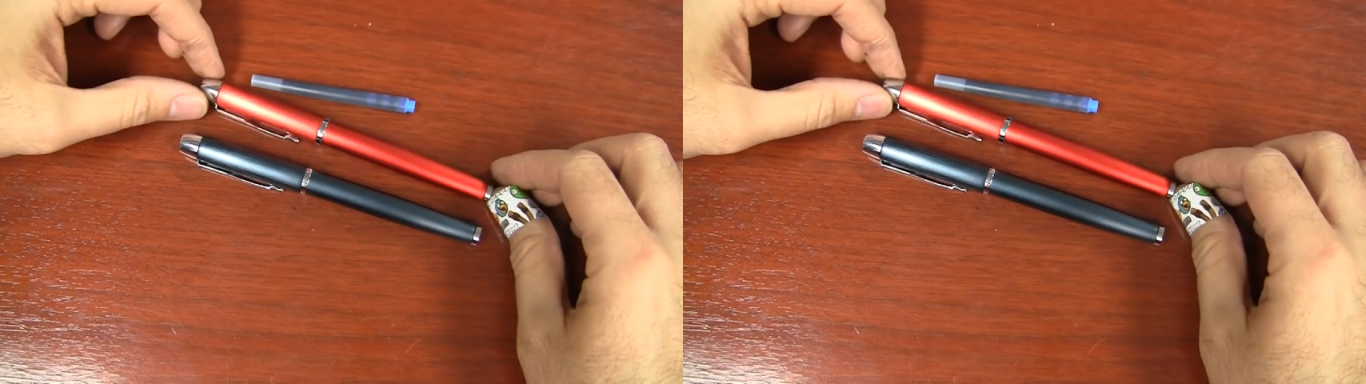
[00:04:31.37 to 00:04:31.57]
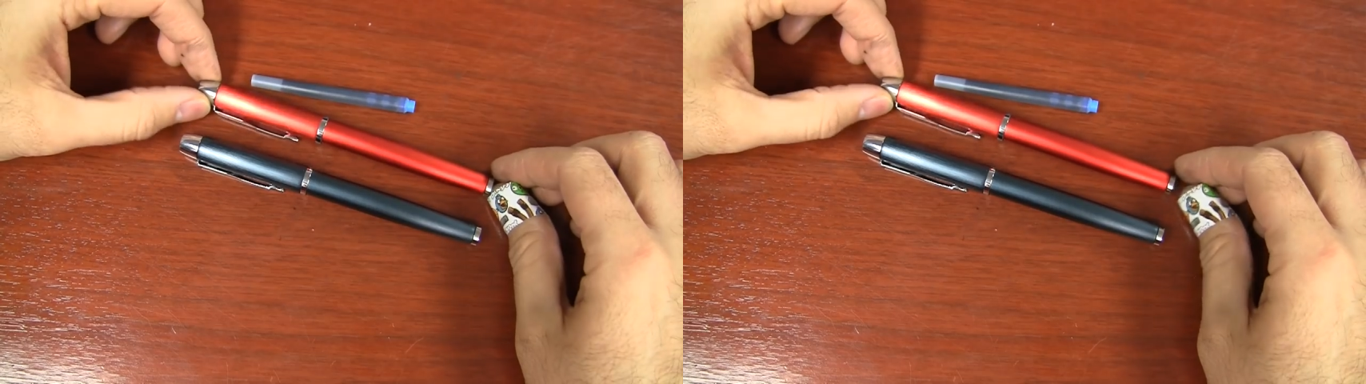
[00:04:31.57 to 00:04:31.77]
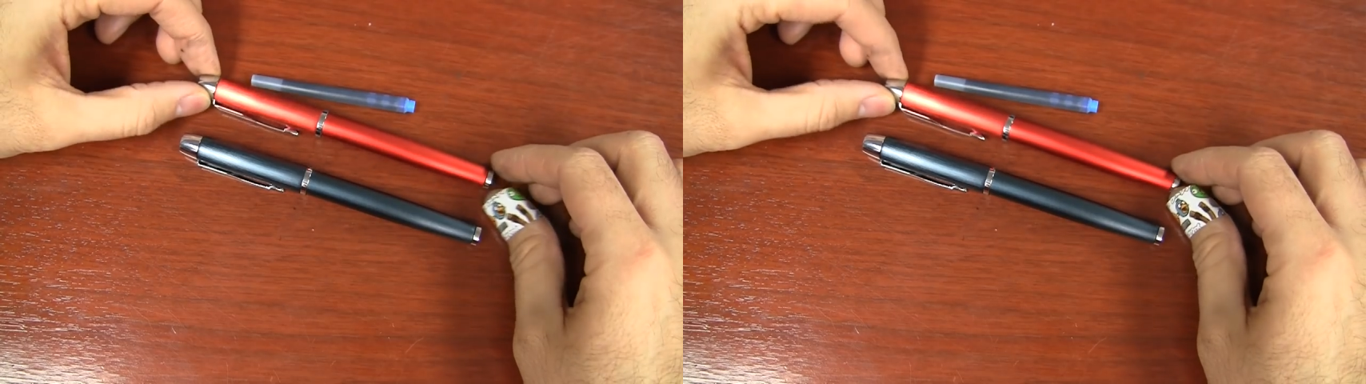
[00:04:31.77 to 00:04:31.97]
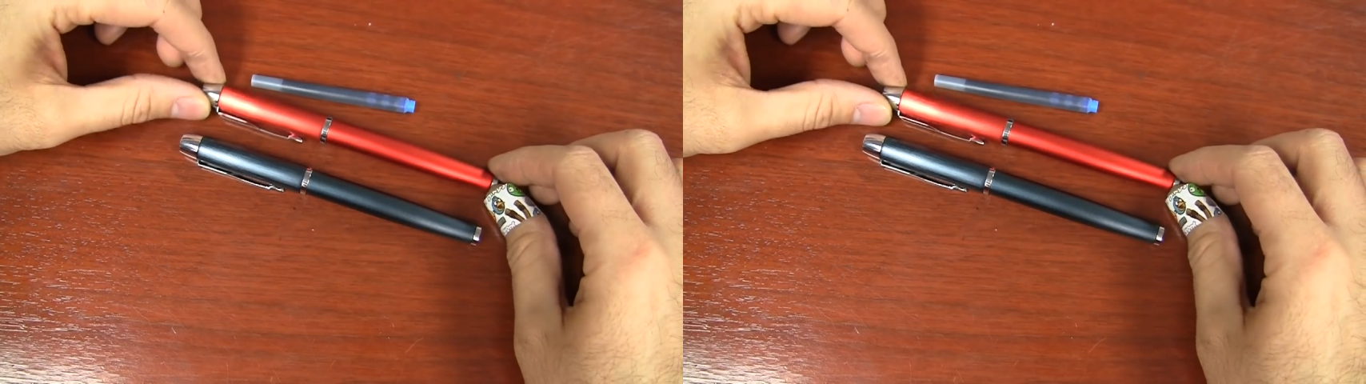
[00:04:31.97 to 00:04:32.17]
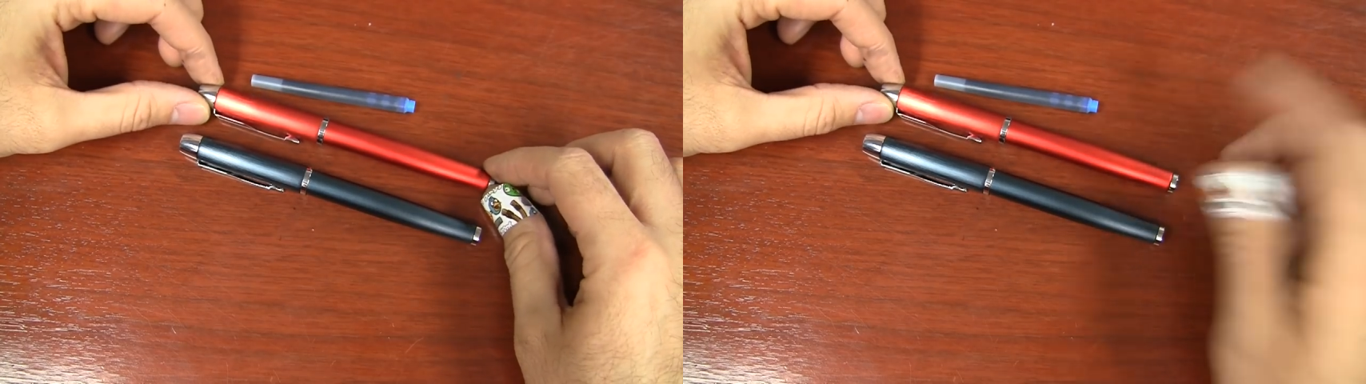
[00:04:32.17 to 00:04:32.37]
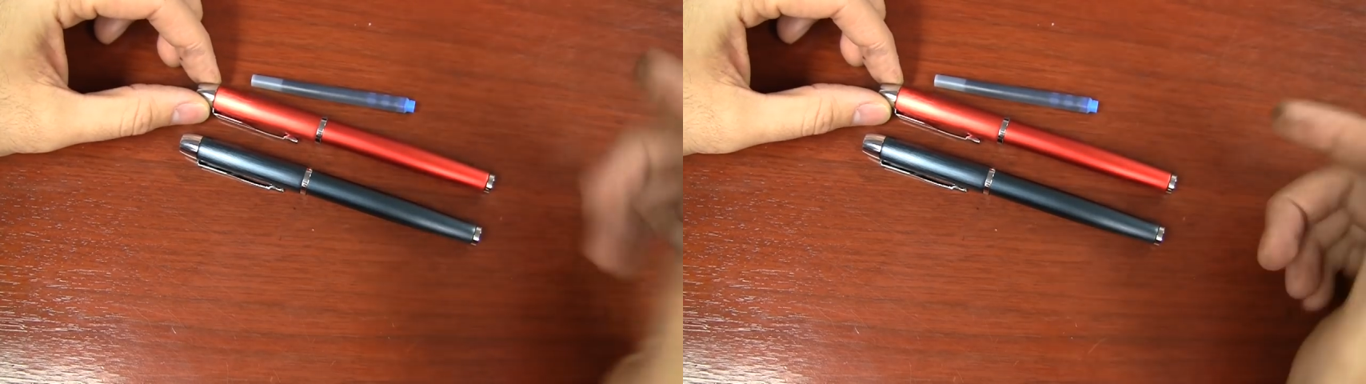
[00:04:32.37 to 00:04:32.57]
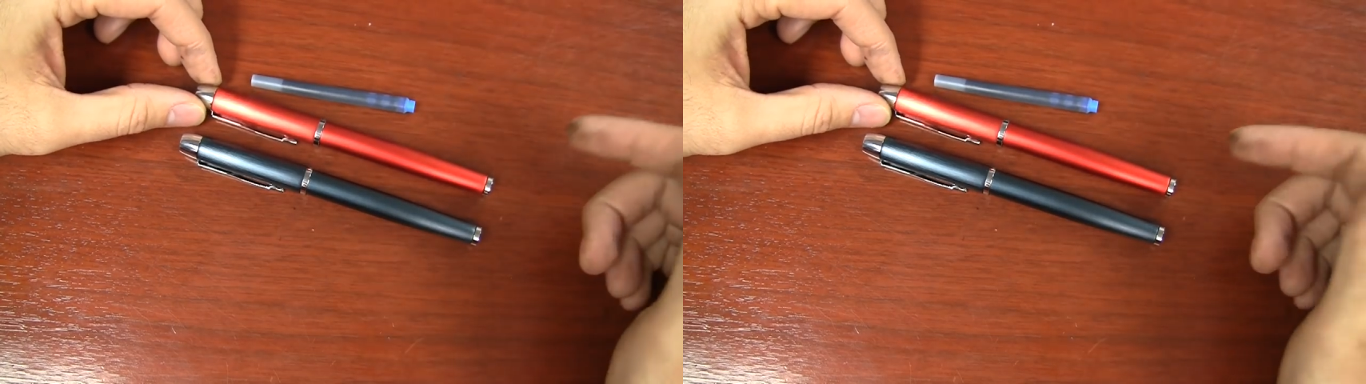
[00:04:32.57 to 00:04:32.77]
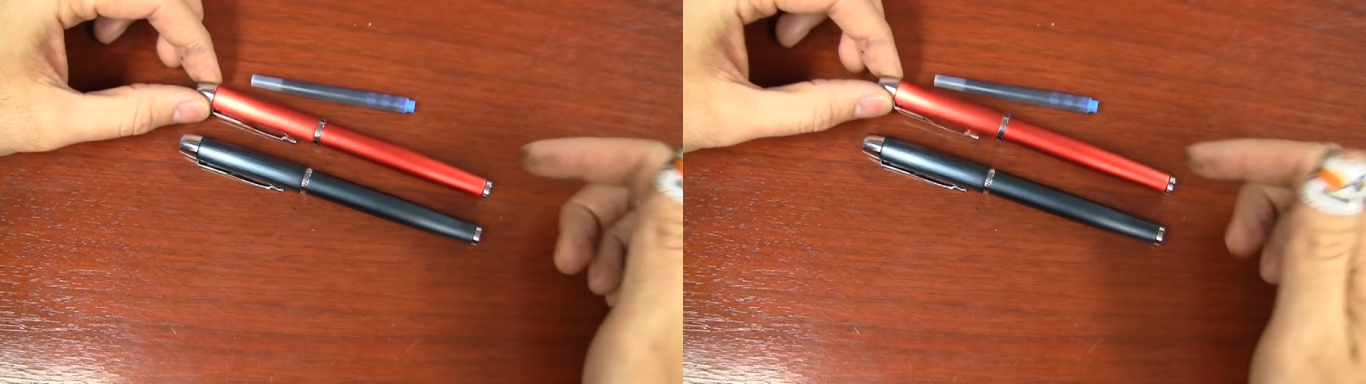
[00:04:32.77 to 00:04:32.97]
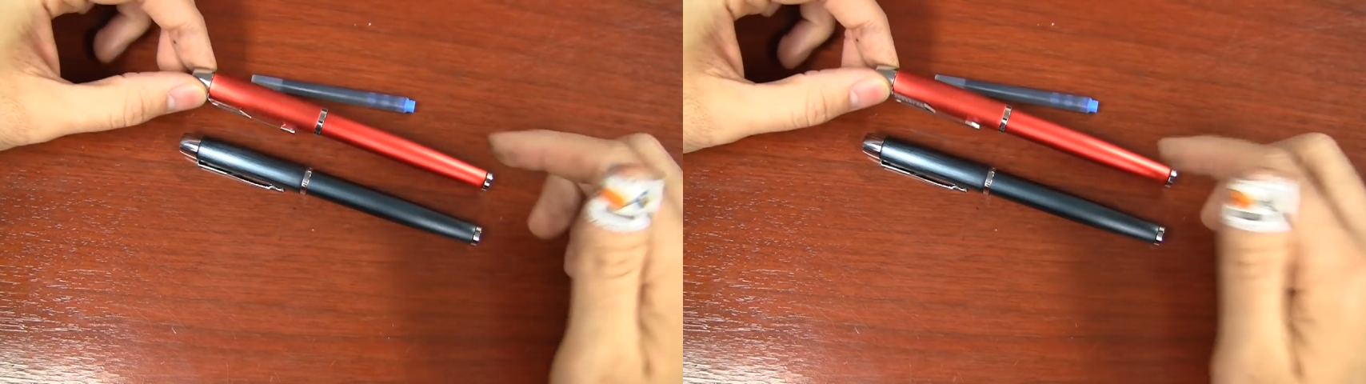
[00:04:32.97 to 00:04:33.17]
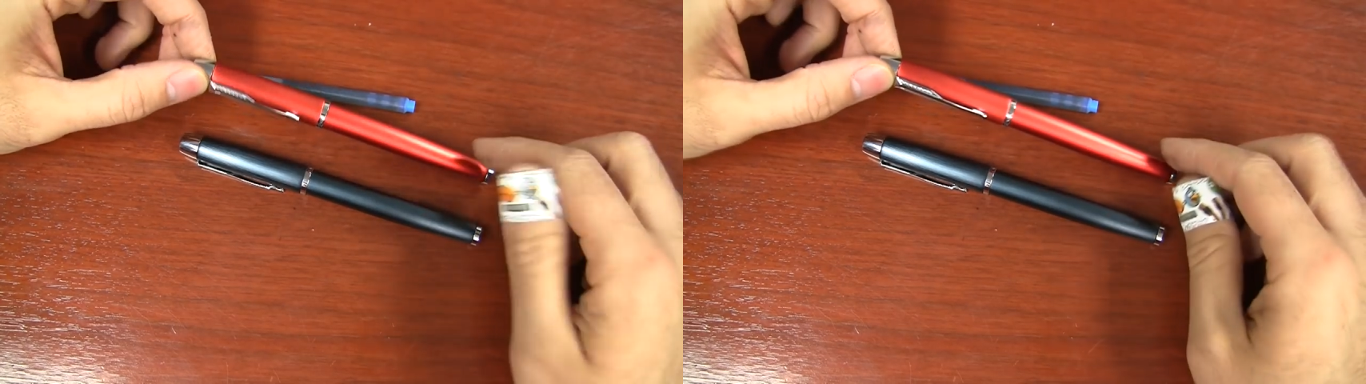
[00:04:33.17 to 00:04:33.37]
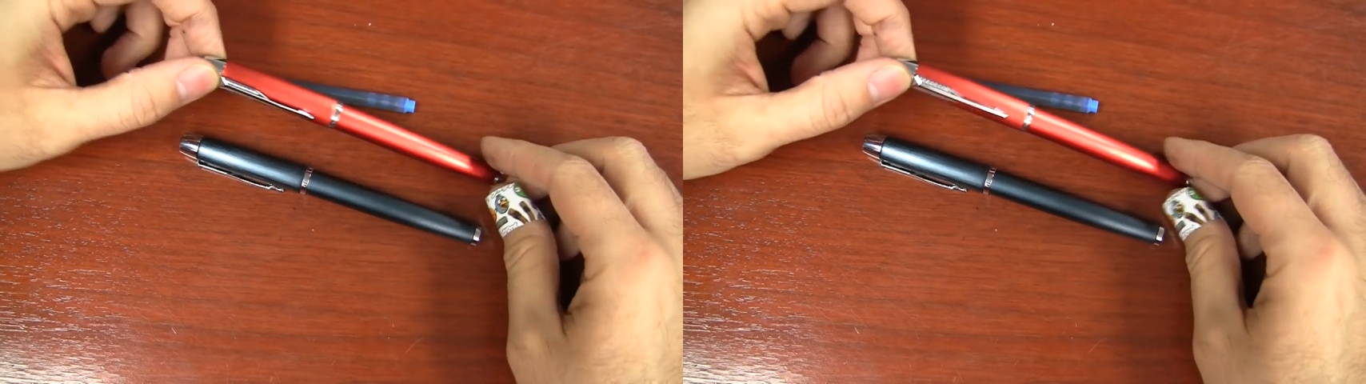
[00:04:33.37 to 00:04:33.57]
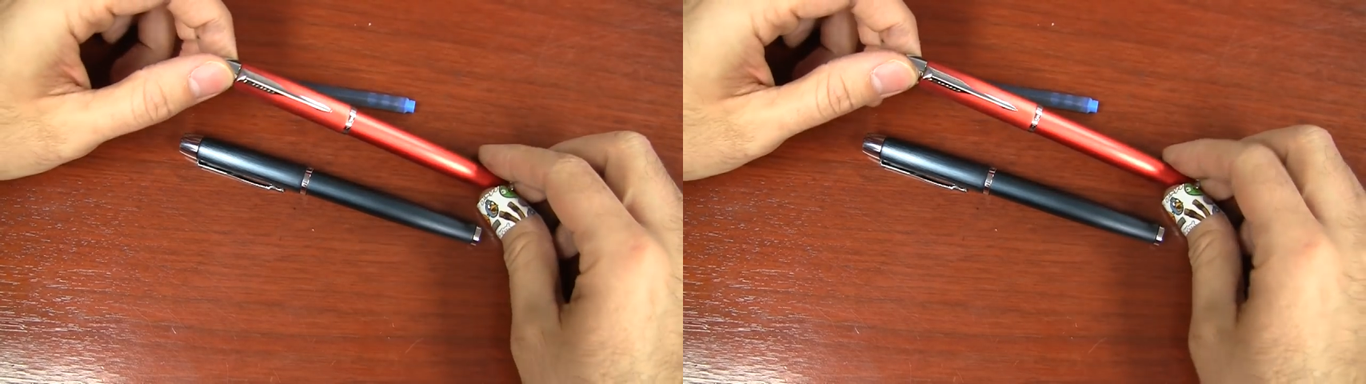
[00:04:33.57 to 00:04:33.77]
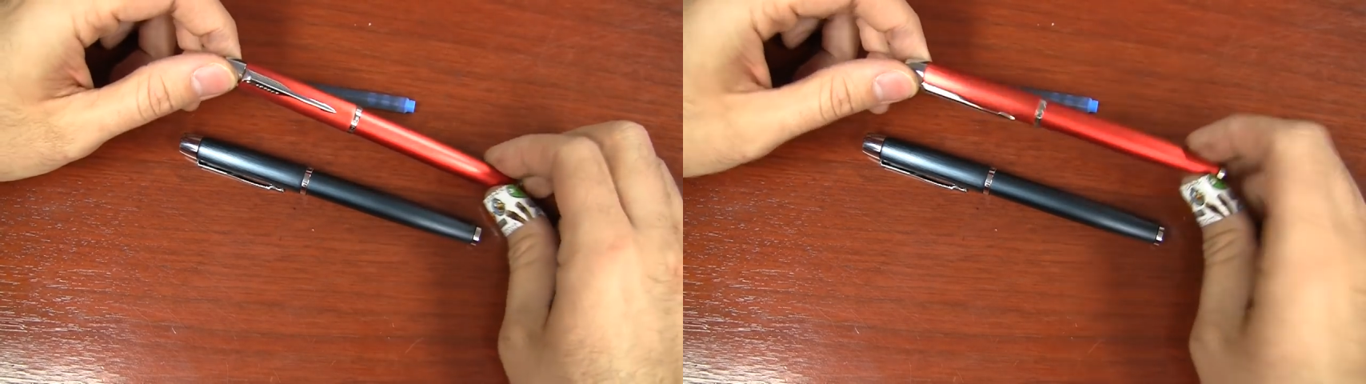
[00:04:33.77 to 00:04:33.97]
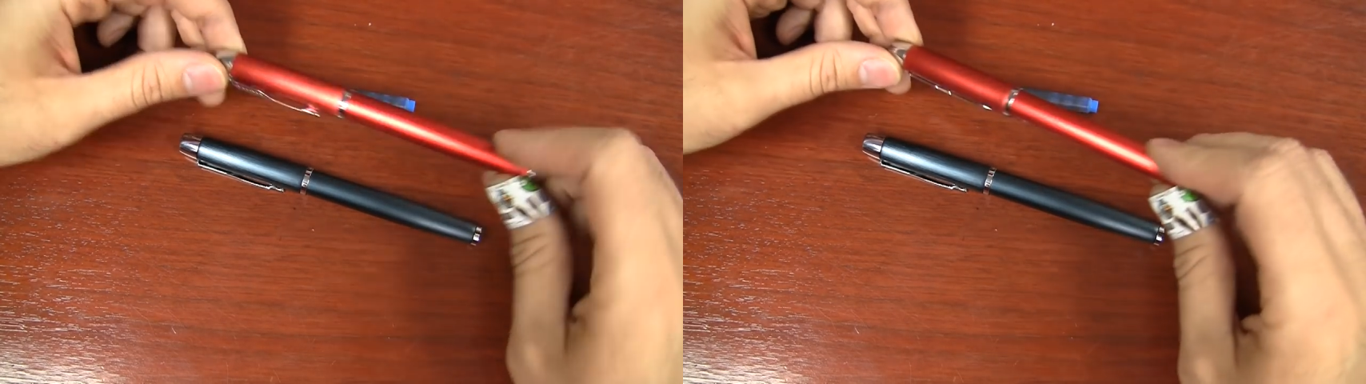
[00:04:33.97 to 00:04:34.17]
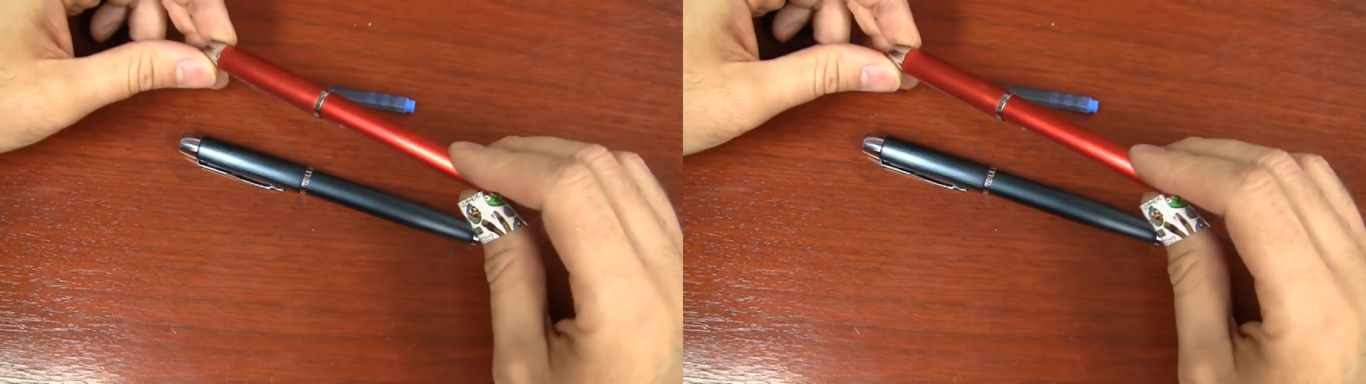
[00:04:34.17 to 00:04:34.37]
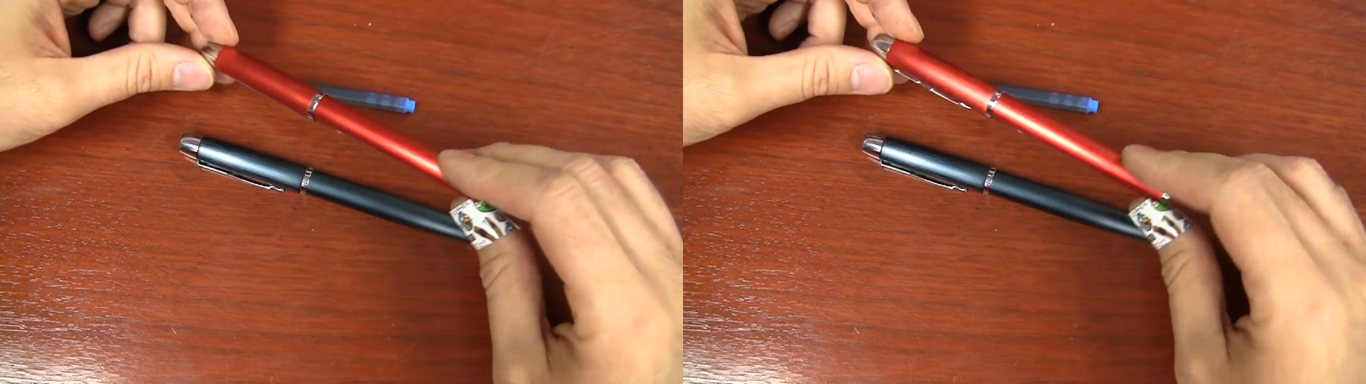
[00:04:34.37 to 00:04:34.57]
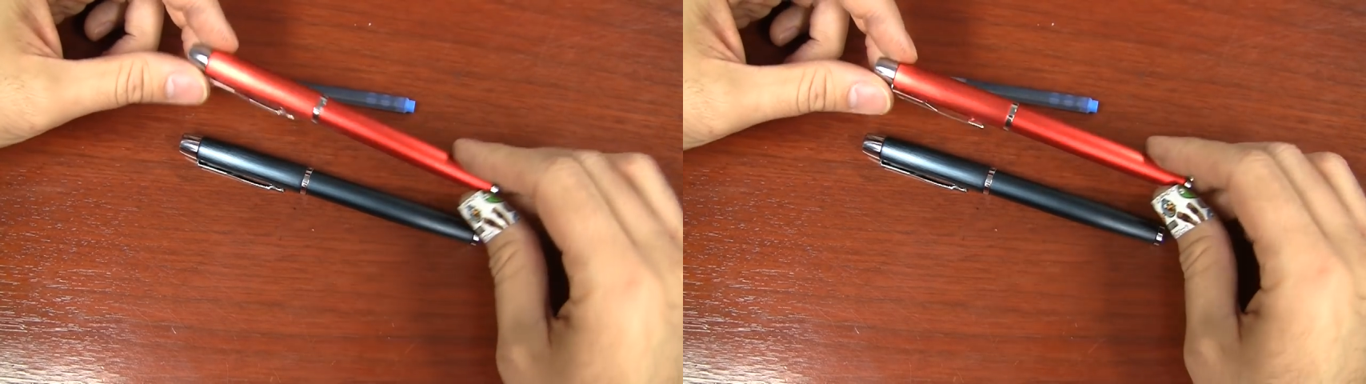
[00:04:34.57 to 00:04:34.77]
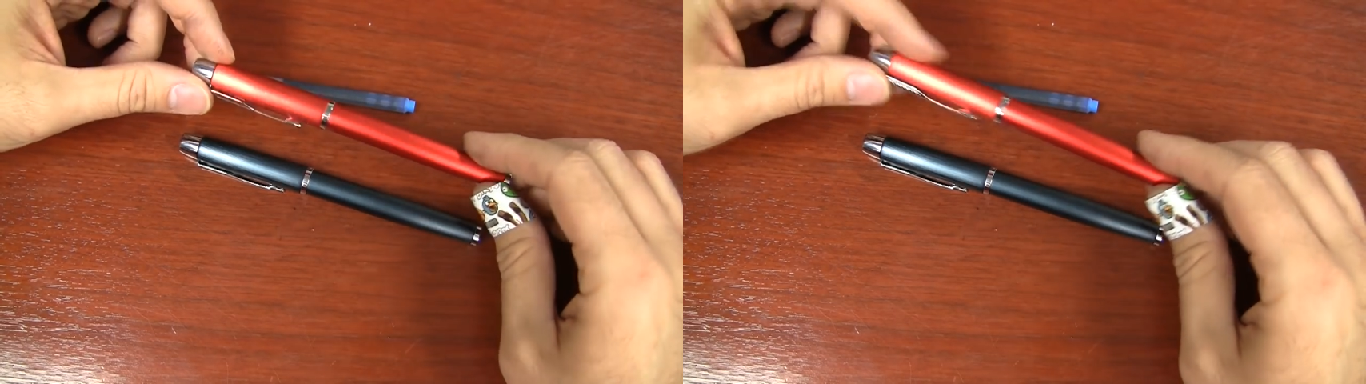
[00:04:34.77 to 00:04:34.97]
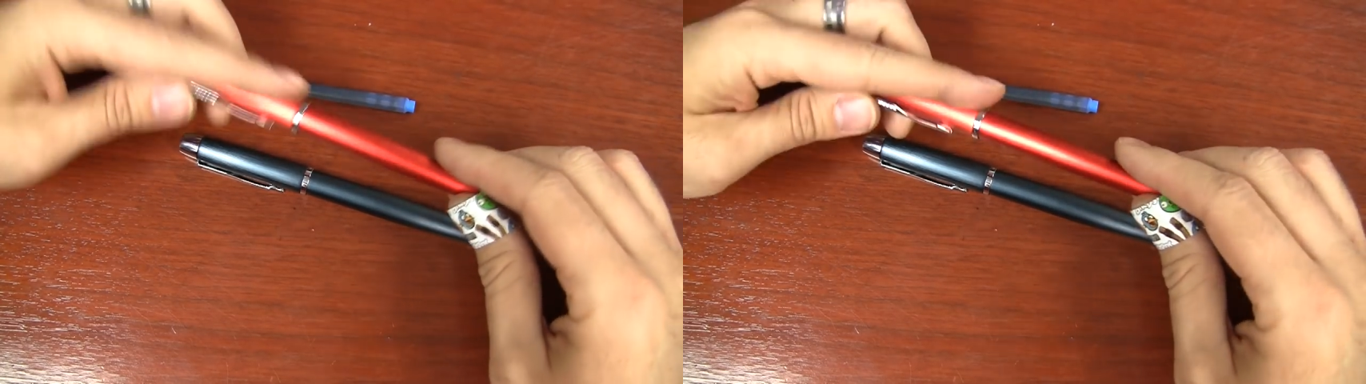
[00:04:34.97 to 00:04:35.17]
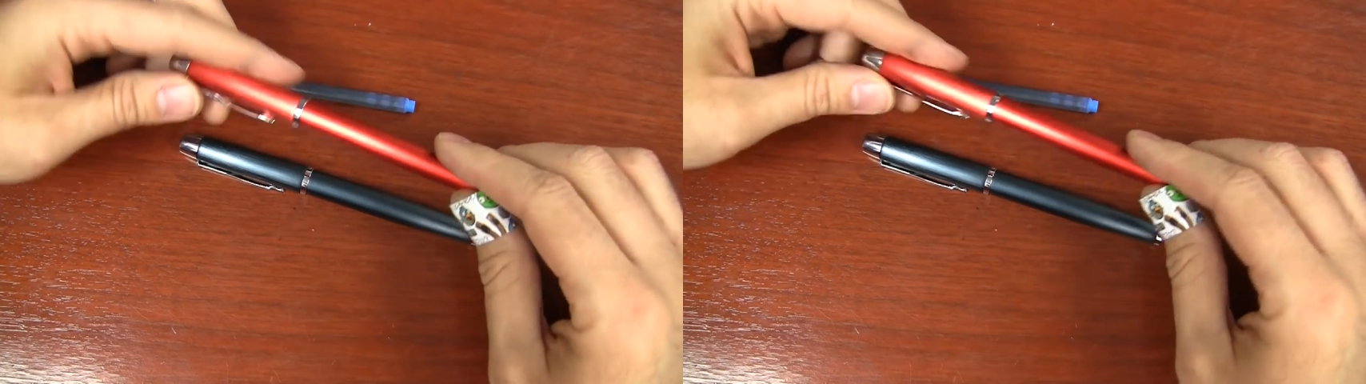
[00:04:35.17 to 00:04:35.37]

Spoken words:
(no speaker visible)